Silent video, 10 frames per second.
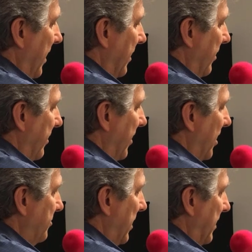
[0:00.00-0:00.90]
the
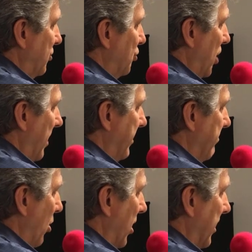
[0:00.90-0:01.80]
husband has a job in
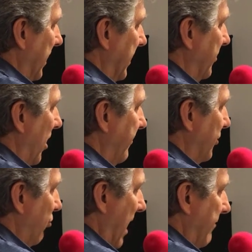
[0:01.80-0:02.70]
marketing. He often
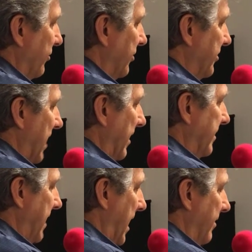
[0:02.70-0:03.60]
travels and is out of
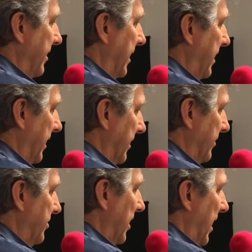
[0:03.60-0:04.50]
town, and he
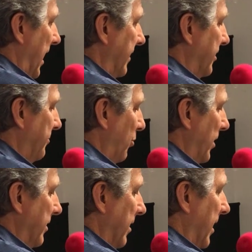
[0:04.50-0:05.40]
is at this
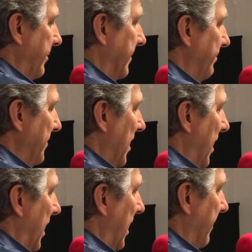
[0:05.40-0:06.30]
point in time.
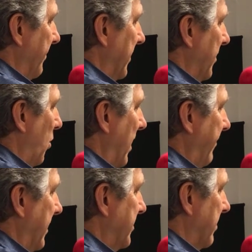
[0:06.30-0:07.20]
And the wife
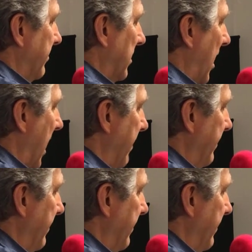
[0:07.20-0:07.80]
has a client